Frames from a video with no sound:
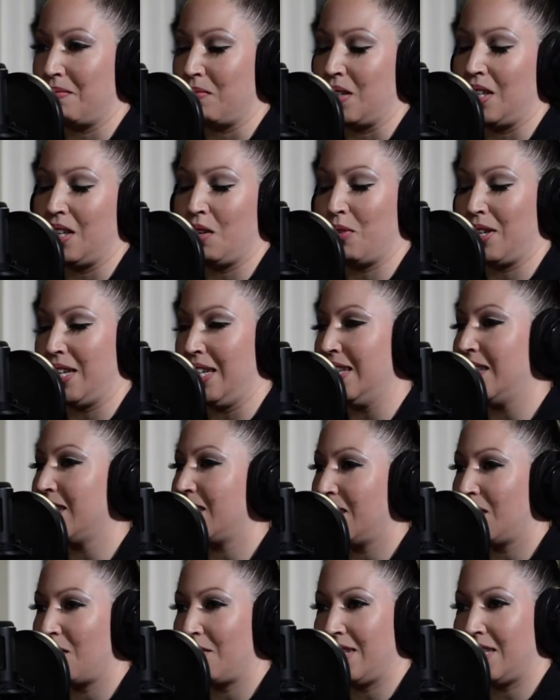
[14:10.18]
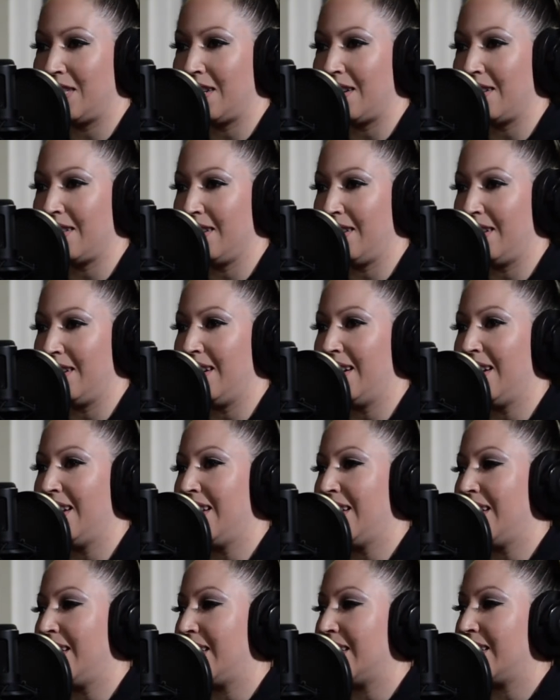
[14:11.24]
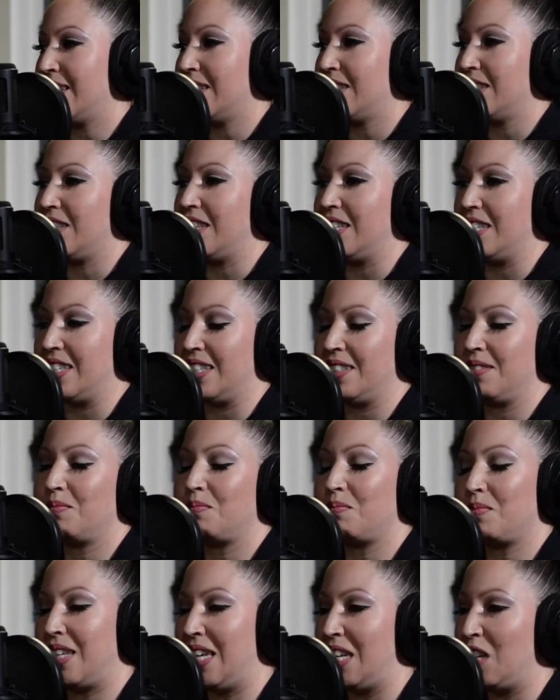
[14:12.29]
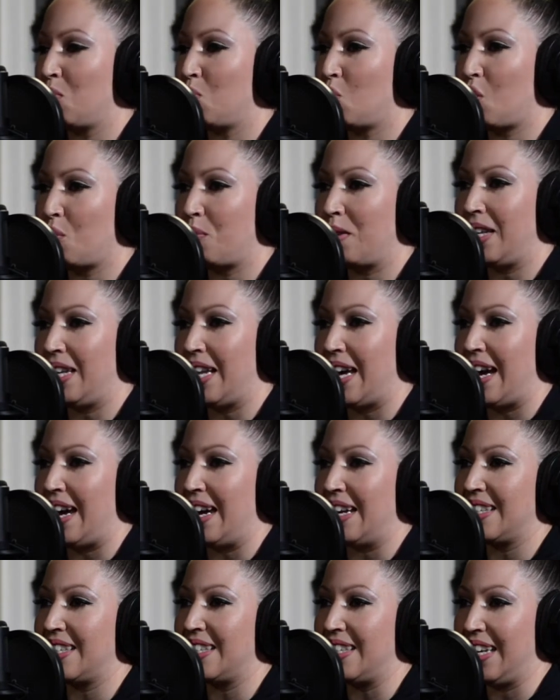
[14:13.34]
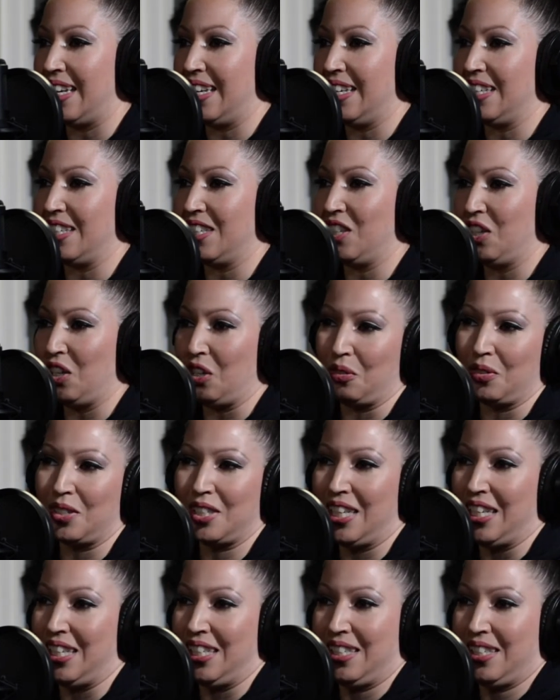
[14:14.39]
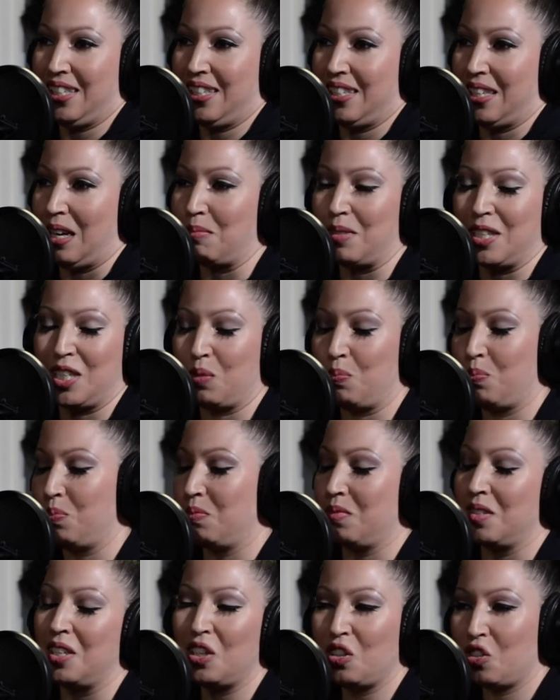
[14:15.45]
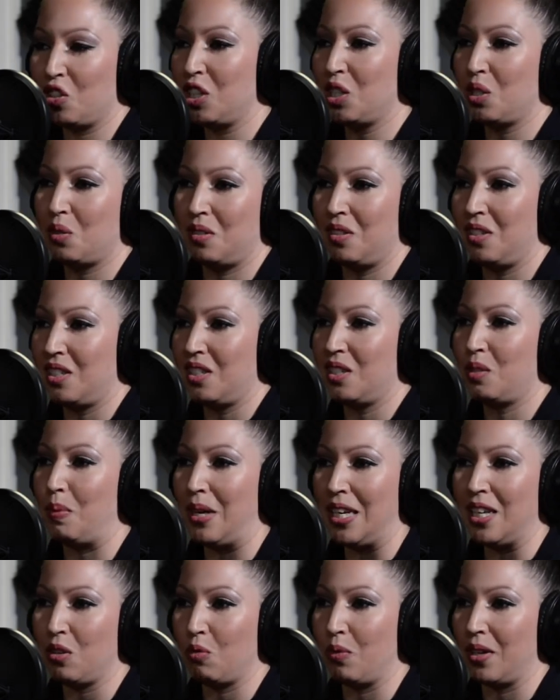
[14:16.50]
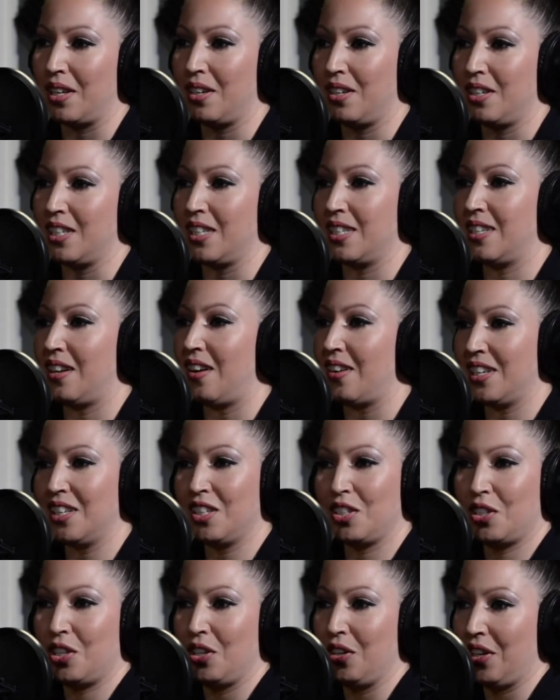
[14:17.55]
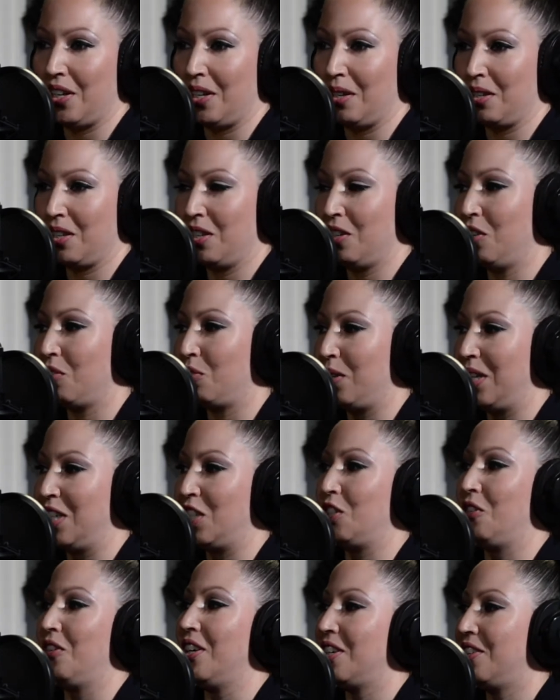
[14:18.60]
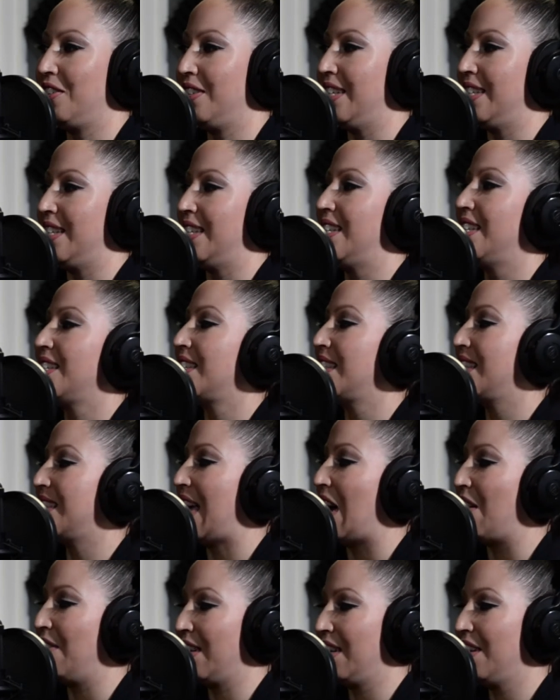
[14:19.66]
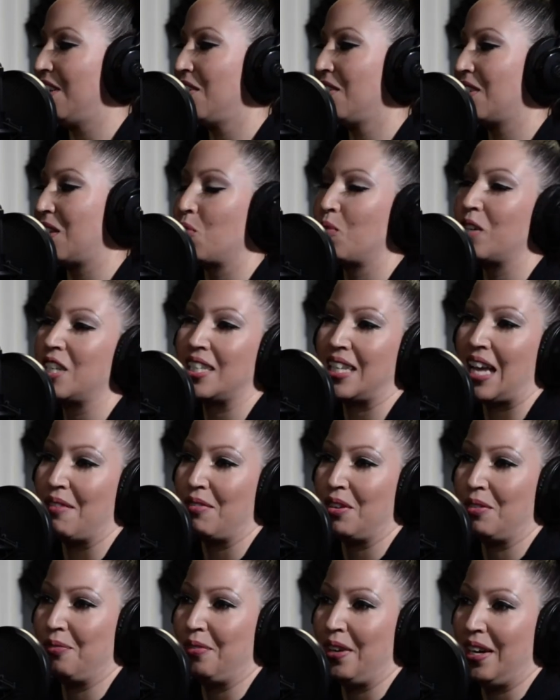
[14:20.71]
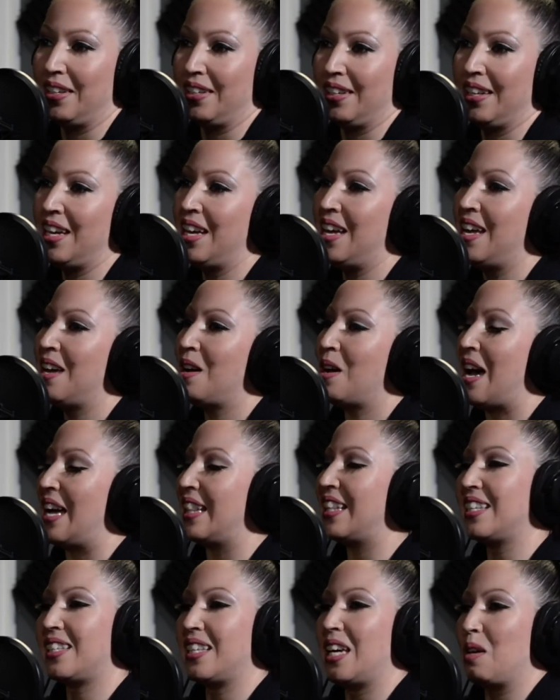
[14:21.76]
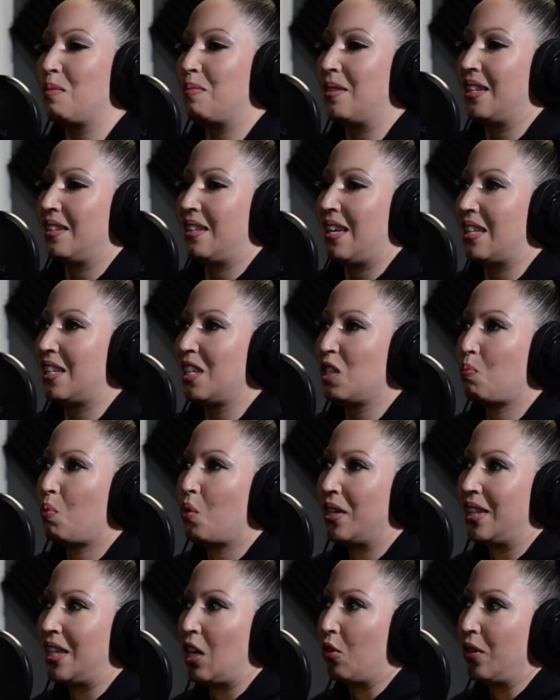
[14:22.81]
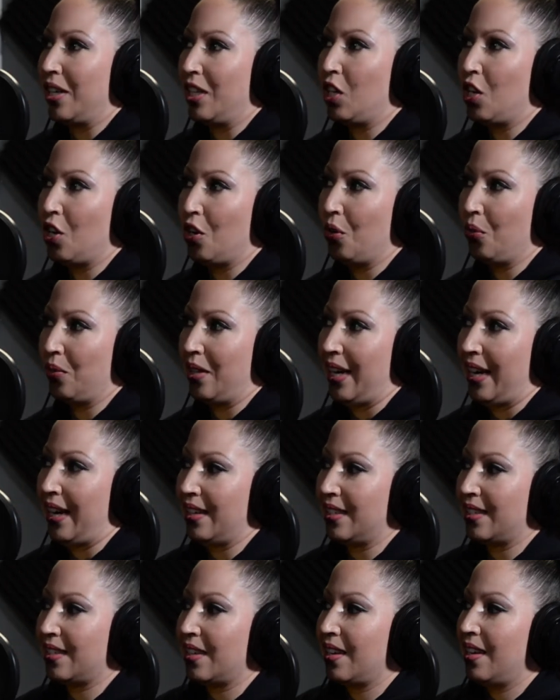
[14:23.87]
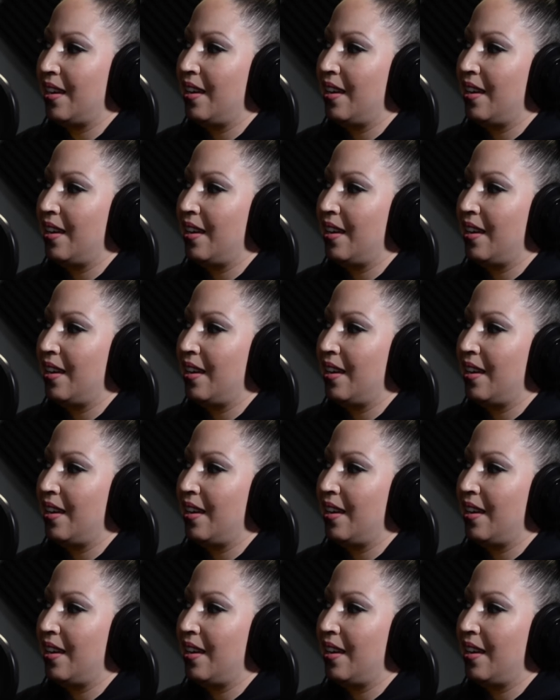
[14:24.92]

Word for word: you know, we're getting to know each other. She's getting more relaxed and, you know, she's, I'm just, you know, just speaking with her, just talking to her, you know, reassuring her that, that this is how it goes and we're just having fun. At this time, the, at this point, they already know that